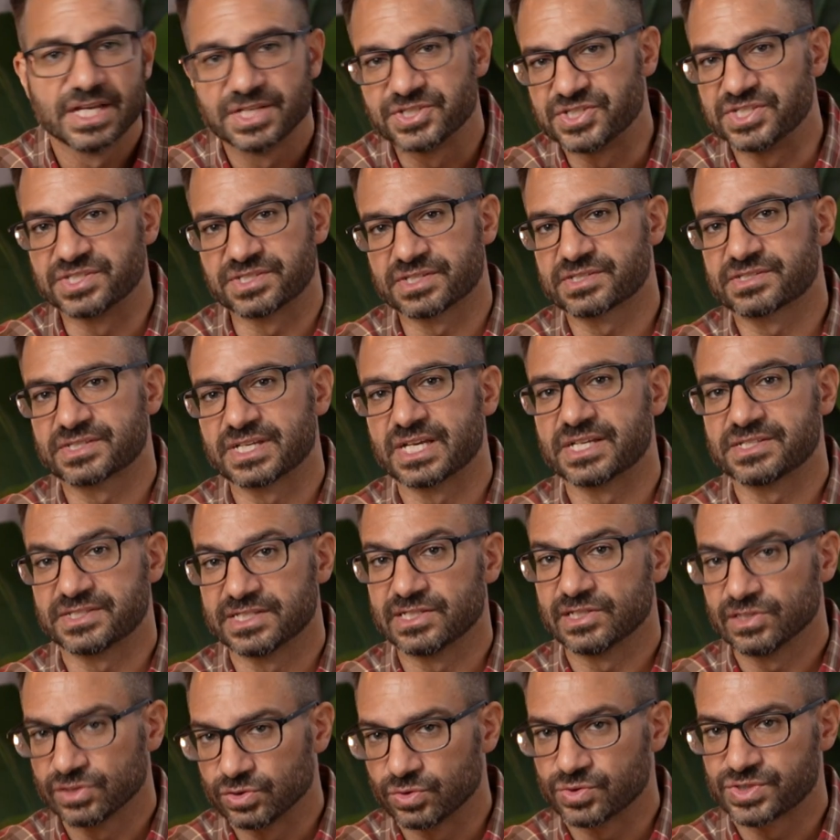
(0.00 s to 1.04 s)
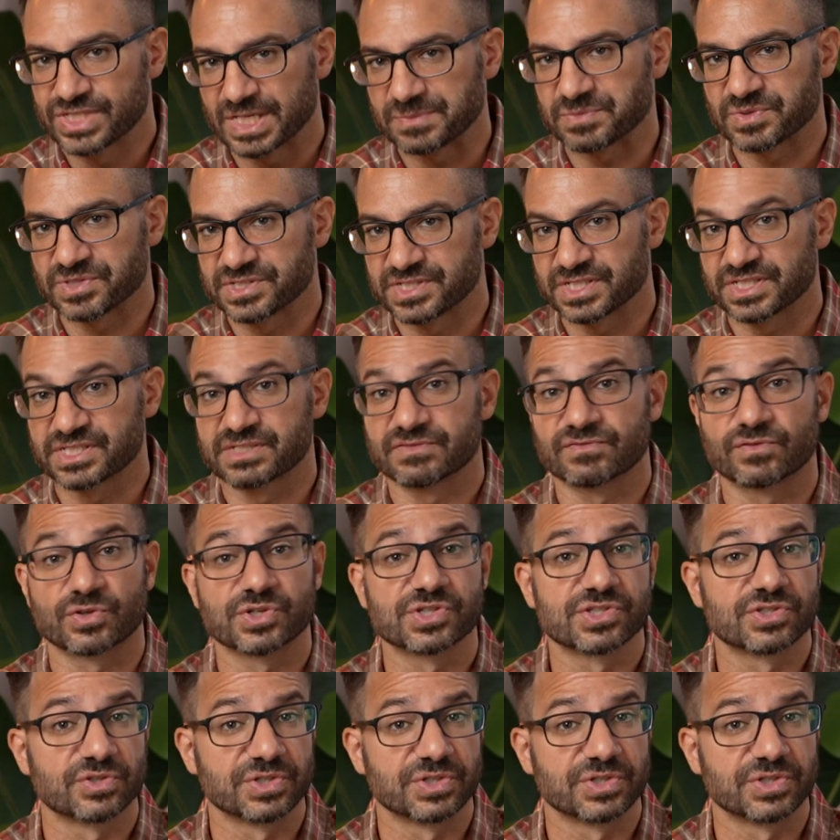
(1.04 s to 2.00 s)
Jesus says in Luke chapter 6, verse